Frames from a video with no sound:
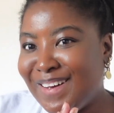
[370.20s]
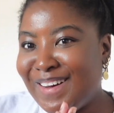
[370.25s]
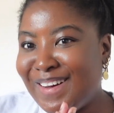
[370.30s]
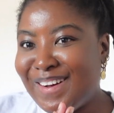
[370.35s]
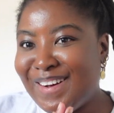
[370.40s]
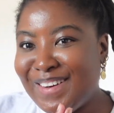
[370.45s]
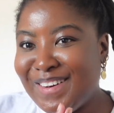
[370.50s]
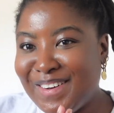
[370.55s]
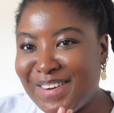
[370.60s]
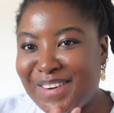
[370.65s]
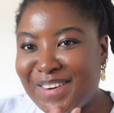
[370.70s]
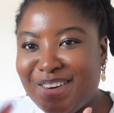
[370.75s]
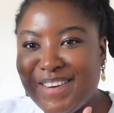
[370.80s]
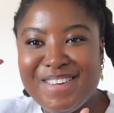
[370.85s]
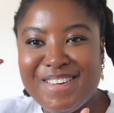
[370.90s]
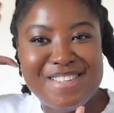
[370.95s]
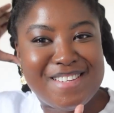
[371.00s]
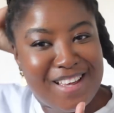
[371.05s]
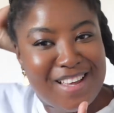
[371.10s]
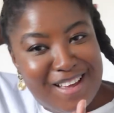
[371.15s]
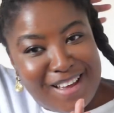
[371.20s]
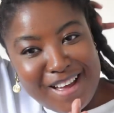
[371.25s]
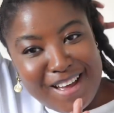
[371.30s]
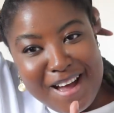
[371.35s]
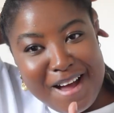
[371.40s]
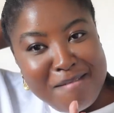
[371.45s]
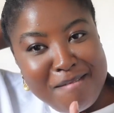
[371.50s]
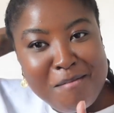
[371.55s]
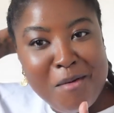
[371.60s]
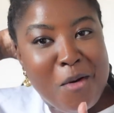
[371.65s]
Hi guys,
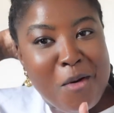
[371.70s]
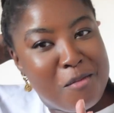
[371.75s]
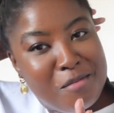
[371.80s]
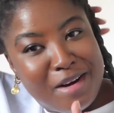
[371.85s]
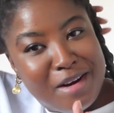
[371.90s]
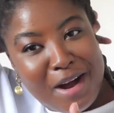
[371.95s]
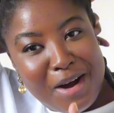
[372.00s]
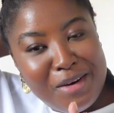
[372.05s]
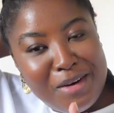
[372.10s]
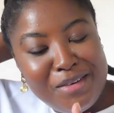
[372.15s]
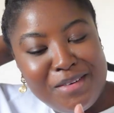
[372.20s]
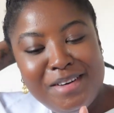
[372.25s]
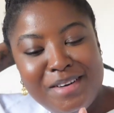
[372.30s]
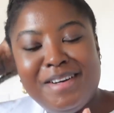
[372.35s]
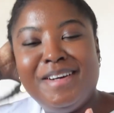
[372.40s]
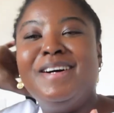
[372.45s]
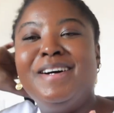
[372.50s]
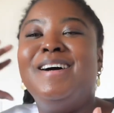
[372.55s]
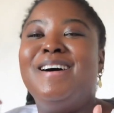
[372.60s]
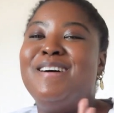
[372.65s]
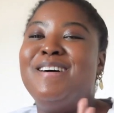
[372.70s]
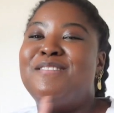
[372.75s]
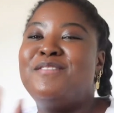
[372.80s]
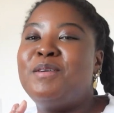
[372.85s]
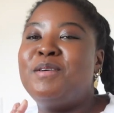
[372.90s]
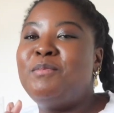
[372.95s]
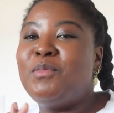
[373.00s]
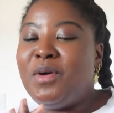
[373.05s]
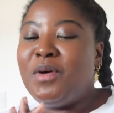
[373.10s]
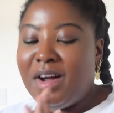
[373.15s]
I'm home now
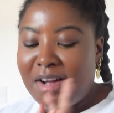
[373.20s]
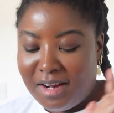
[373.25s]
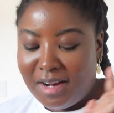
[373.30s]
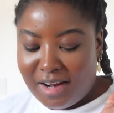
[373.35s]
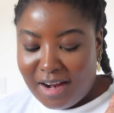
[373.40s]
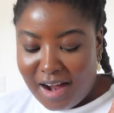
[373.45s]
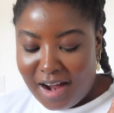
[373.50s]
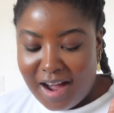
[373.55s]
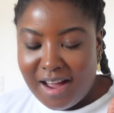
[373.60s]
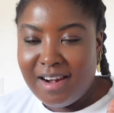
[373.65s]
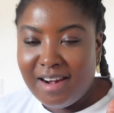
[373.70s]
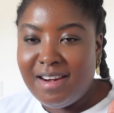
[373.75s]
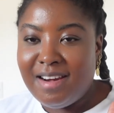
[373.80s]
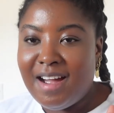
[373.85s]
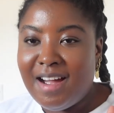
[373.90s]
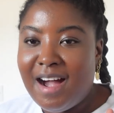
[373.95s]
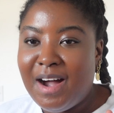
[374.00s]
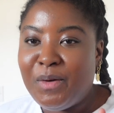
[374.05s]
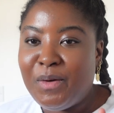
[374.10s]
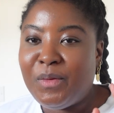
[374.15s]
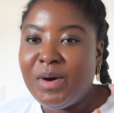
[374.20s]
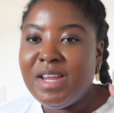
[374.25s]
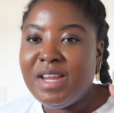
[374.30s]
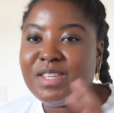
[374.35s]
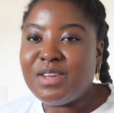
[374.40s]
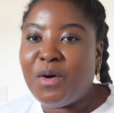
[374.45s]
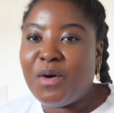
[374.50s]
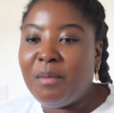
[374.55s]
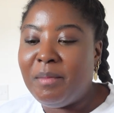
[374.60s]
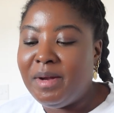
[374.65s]
from work and I wanted
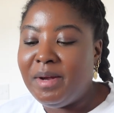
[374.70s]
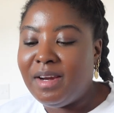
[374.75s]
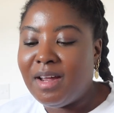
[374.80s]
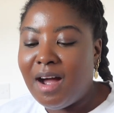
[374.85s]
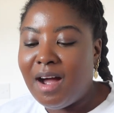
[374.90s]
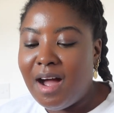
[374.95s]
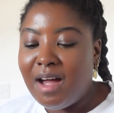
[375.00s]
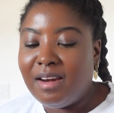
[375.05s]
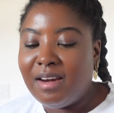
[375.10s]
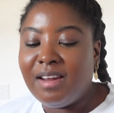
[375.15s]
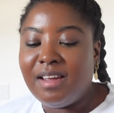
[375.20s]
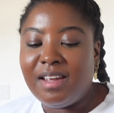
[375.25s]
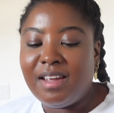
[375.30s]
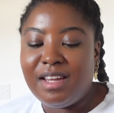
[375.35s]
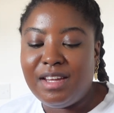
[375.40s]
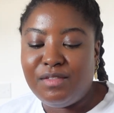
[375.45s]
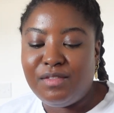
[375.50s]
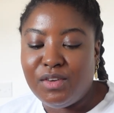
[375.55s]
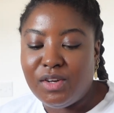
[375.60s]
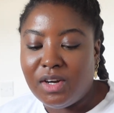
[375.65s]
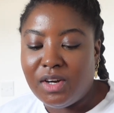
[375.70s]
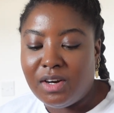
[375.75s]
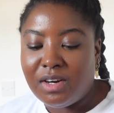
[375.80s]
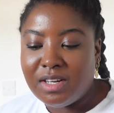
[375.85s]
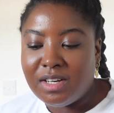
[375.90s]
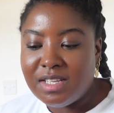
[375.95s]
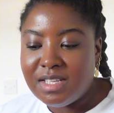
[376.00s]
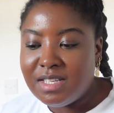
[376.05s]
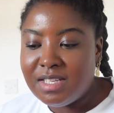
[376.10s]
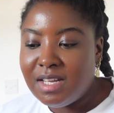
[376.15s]
to come in and give you
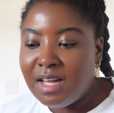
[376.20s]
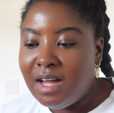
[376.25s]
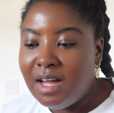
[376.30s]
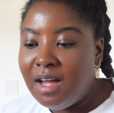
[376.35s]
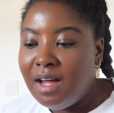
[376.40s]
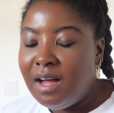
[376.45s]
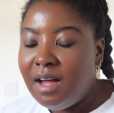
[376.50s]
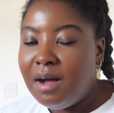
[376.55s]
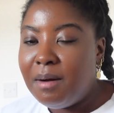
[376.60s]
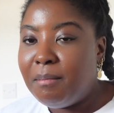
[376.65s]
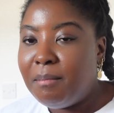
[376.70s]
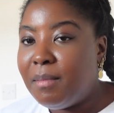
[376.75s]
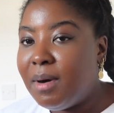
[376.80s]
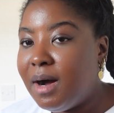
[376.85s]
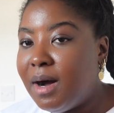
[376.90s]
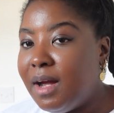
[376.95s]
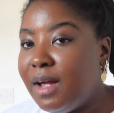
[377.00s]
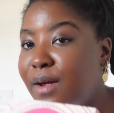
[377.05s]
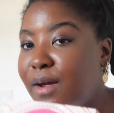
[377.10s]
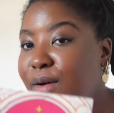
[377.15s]
guys my